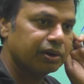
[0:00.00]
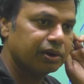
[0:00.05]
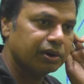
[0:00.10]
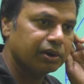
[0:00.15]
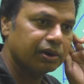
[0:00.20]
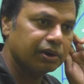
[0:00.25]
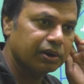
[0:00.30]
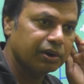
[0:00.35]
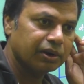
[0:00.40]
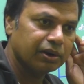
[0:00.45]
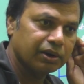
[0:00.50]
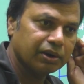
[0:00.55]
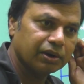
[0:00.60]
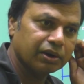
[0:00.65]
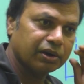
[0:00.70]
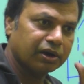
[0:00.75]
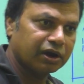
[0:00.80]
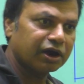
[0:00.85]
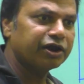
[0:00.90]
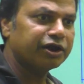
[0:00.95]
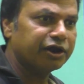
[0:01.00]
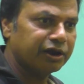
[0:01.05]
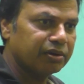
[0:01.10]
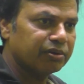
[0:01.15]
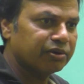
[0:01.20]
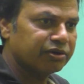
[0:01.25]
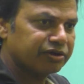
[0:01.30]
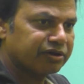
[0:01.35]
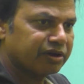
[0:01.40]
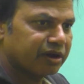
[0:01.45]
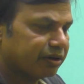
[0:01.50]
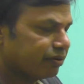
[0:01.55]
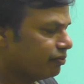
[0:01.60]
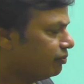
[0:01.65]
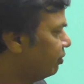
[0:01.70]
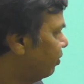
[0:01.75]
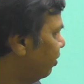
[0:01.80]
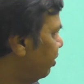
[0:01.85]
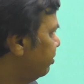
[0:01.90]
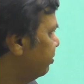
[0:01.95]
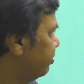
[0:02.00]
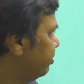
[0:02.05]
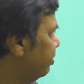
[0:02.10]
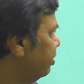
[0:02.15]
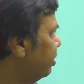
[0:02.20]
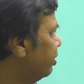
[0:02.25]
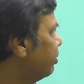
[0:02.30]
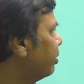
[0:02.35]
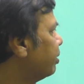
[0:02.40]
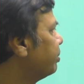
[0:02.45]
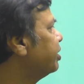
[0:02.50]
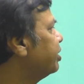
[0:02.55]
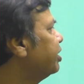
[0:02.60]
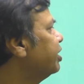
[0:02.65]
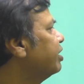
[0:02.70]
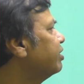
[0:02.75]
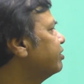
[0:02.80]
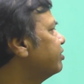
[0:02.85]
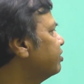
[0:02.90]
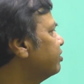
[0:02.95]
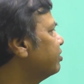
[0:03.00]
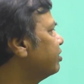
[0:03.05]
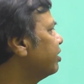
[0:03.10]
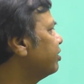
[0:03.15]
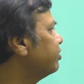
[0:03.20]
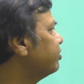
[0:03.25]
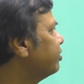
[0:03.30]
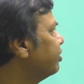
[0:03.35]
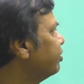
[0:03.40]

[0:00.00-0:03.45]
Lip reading: continuous curve falls, dy by dx is less than 0.